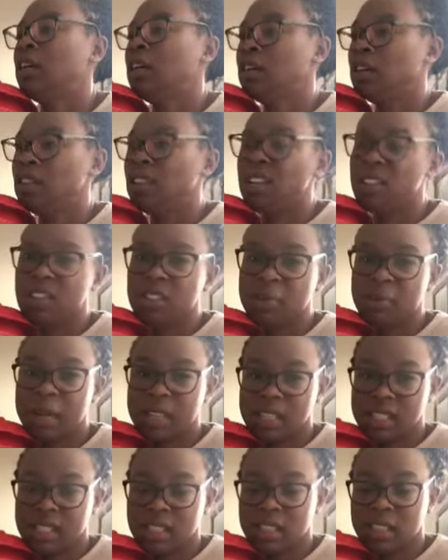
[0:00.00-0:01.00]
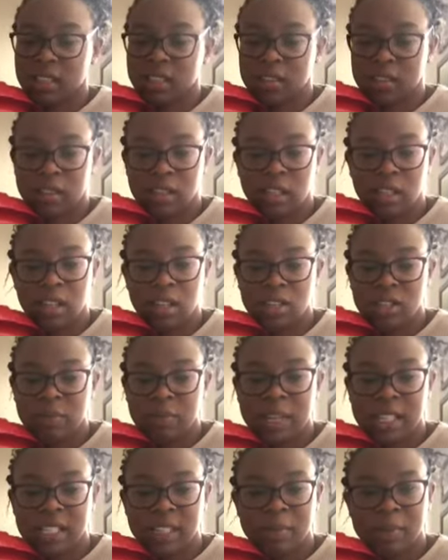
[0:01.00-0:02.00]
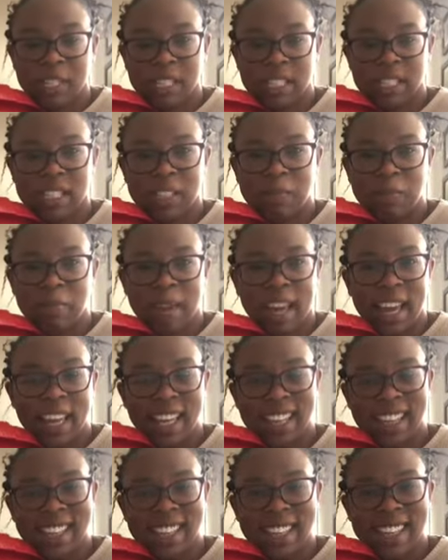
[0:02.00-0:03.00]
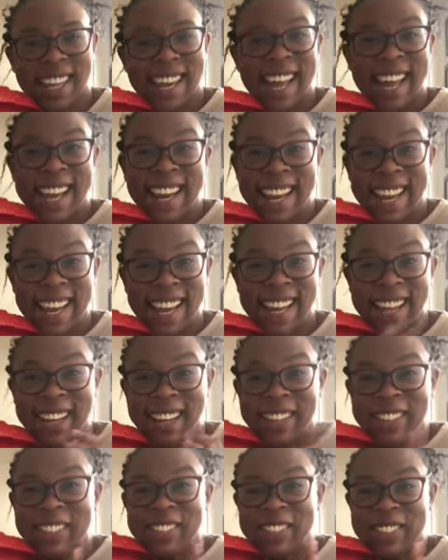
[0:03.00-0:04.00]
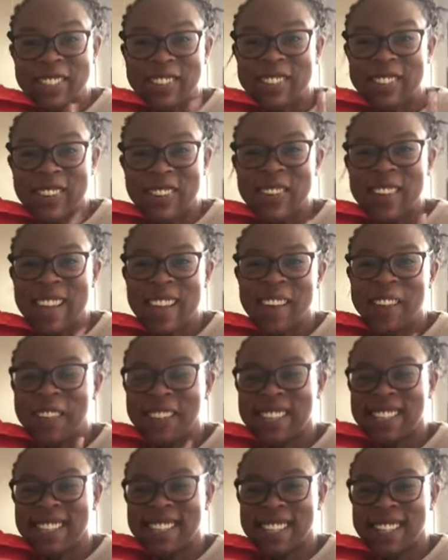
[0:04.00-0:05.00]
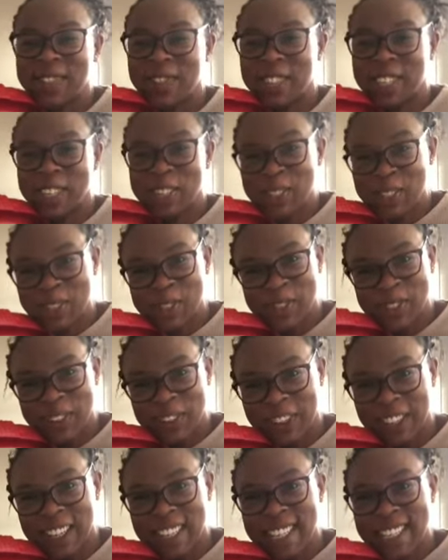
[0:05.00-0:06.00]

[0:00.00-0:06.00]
laundry basket. Laundry basket because it's big, and again, you don't know yet what it's going to be used for.